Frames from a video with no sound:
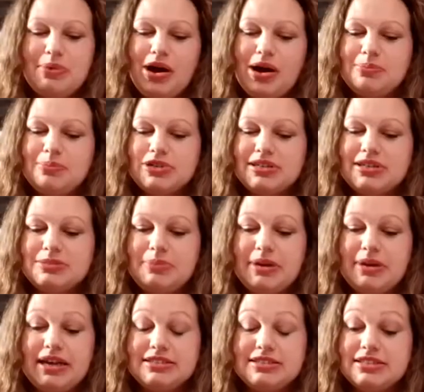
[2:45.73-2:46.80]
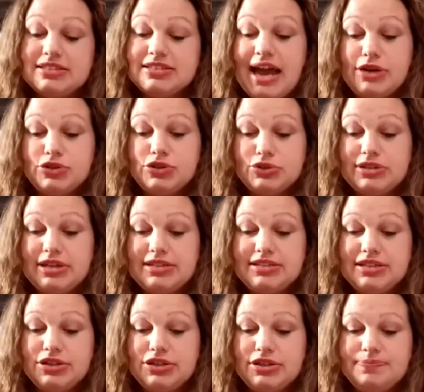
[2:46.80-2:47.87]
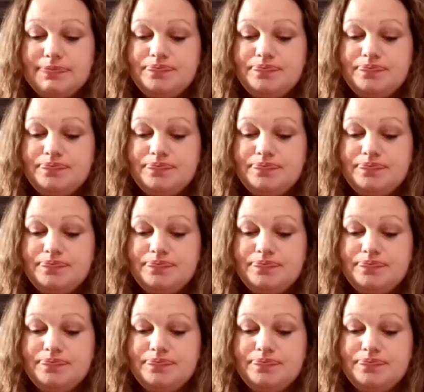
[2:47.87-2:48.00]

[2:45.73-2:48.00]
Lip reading: palms on his pants as casually as he could.